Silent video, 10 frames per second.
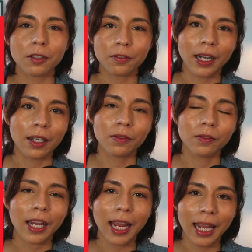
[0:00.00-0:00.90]

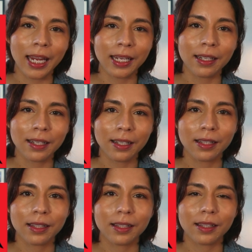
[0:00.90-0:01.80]
around Aang
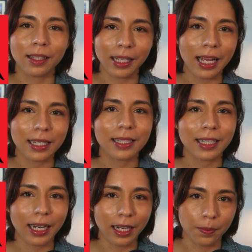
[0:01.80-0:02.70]
the Last
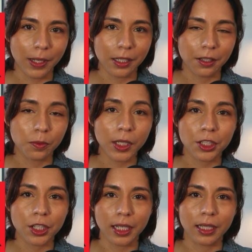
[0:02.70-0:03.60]
Airbender,
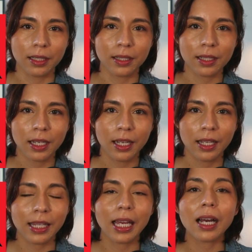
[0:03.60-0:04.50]
which is
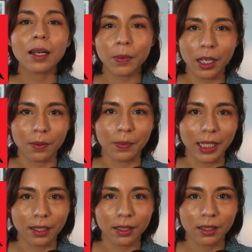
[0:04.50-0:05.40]
the
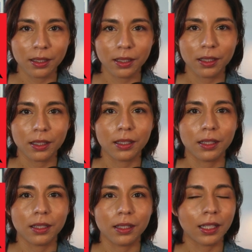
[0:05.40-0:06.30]
upcoming,
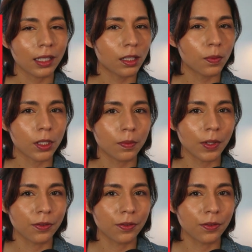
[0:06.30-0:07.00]
I think it's supposed to be